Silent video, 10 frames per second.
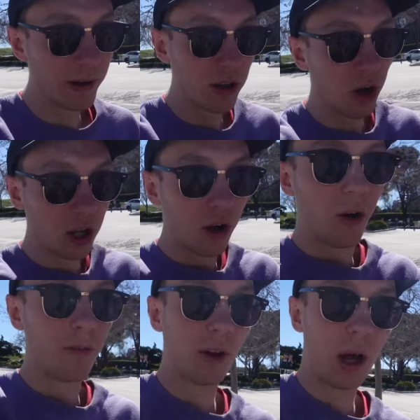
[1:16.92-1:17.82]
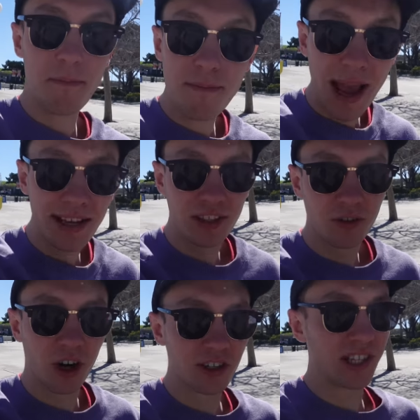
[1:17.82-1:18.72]
we've got a lot of amazing
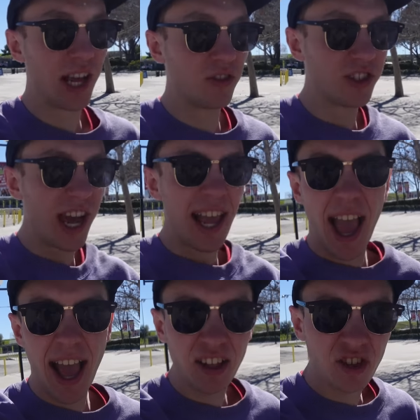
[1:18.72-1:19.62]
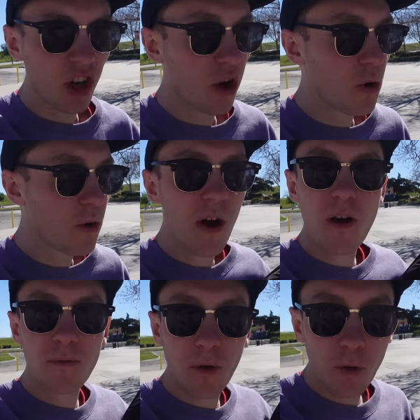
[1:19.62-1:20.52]
rides to get on today. X2,
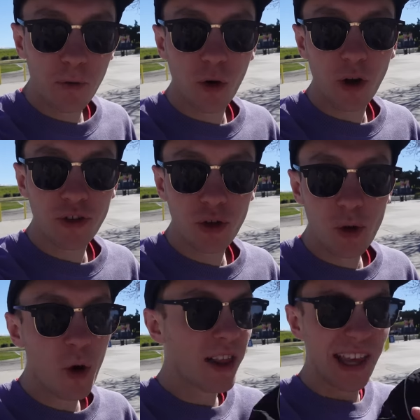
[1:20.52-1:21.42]
Full Throttle.